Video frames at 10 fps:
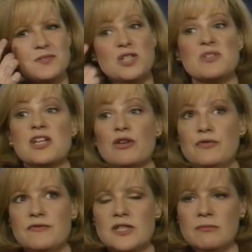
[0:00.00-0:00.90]
She was there
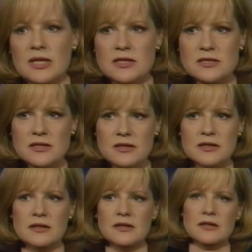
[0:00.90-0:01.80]
in 15 minutes. It
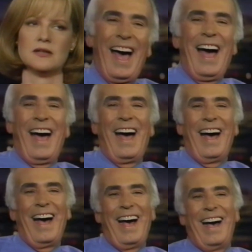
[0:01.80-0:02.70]

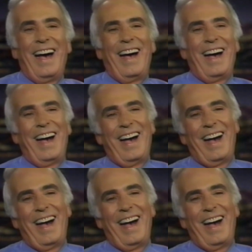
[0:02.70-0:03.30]
was out of that hellhole.